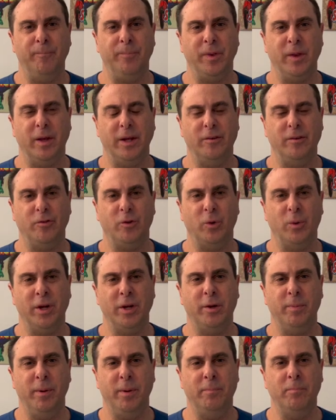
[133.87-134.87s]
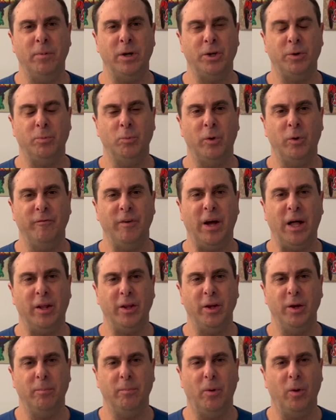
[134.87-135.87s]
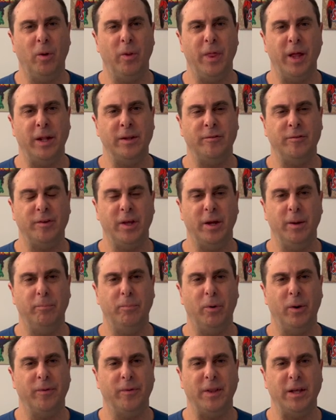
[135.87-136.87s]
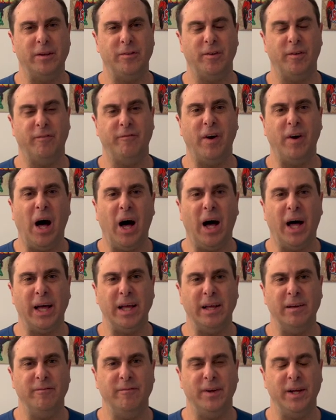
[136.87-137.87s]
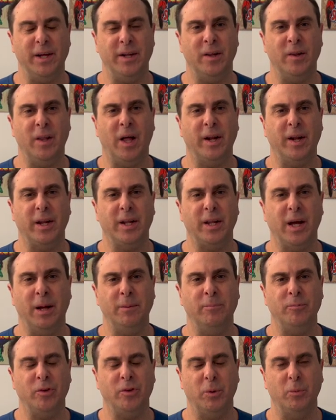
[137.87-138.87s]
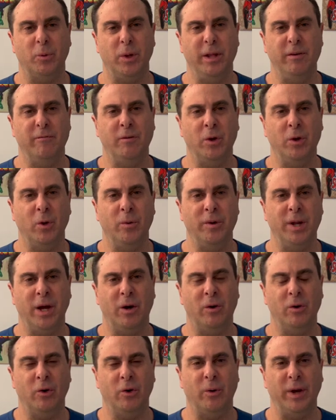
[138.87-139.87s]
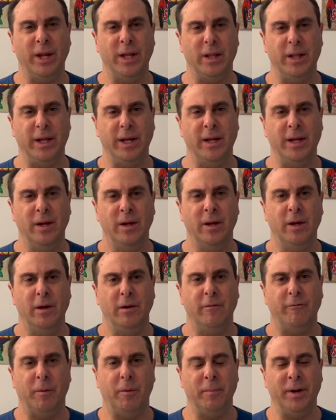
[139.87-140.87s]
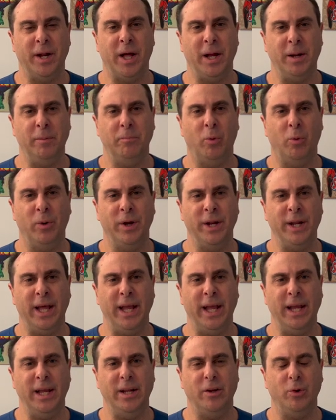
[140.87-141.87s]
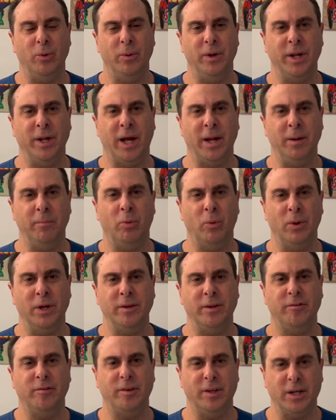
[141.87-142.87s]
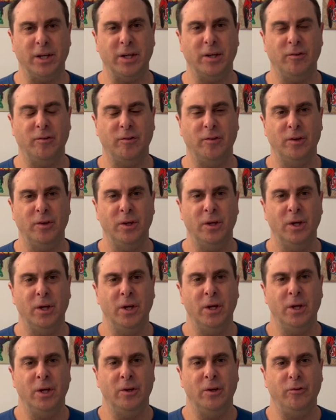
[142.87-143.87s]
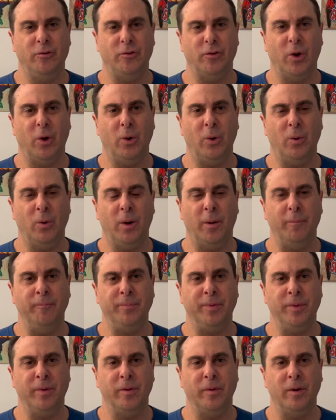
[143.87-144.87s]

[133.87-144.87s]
is going to be much more valuable than, say, a book that's a 5. And a lot of times it will even go down greatly from a 9.8 to a 9.6. So